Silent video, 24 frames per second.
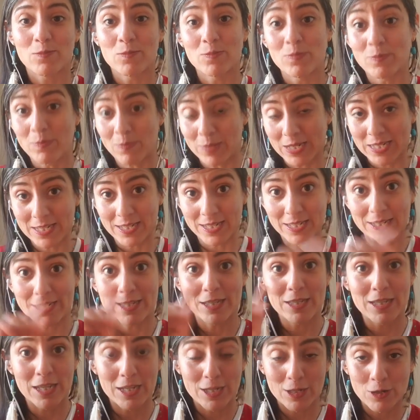but
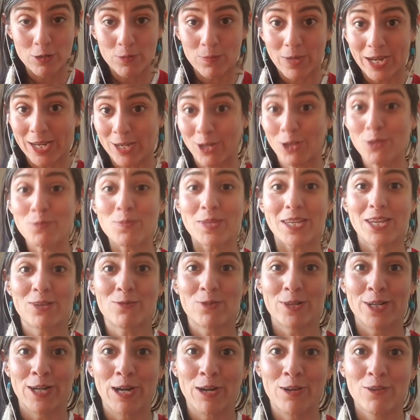that you might not be
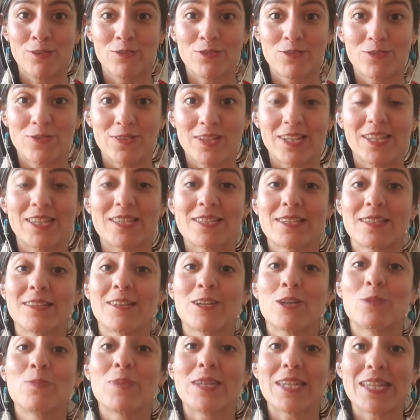aware of, it's a
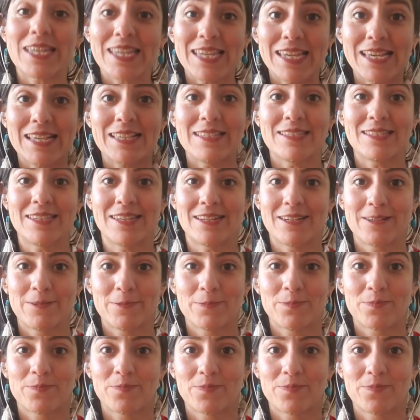little bit easier.